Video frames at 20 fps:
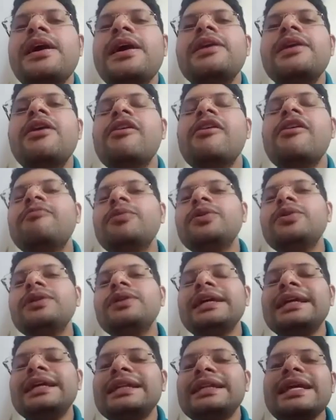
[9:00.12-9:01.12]
Now, I've put
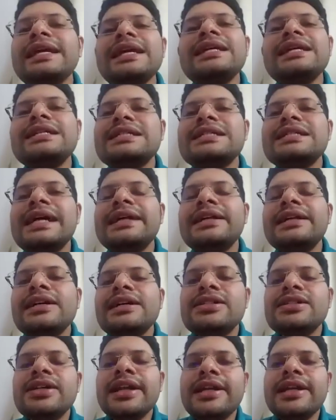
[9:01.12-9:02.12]
in the inset a
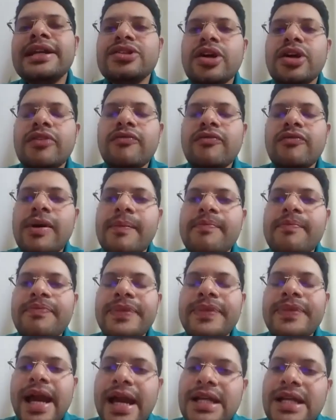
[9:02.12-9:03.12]
screenshot from
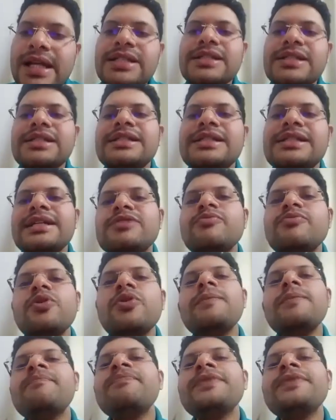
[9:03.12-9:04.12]
Harrison's
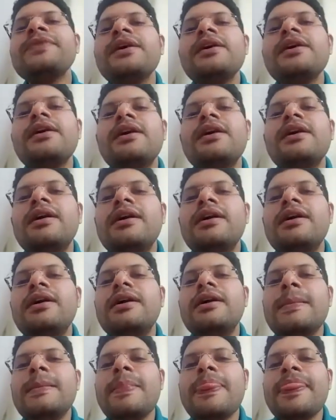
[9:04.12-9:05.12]
textbook,
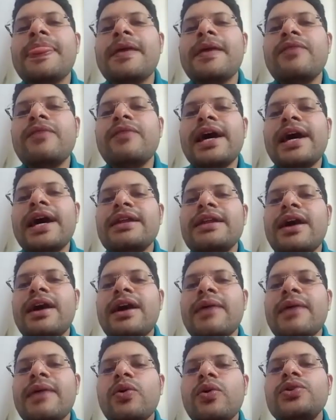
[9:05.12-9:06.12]
where
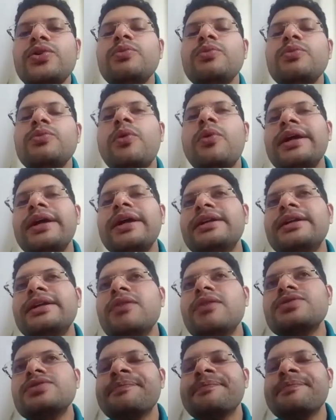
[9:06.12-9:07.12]
I want to point
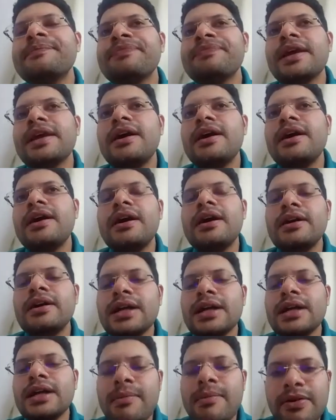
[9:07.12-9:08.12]
out a
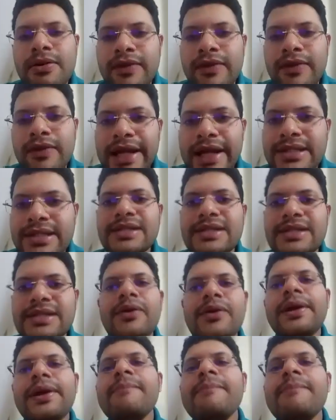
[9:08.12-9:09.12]
couple of lines.
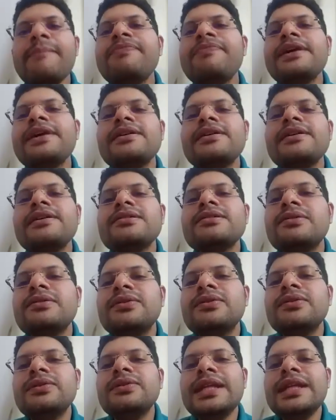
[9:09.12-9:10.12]
Okay,
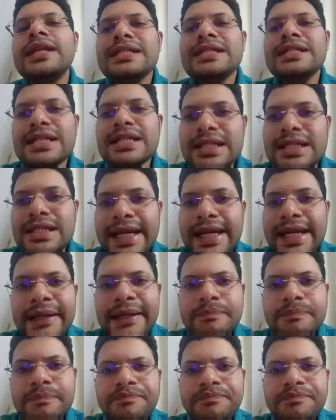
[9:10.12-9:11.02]
so let's just read.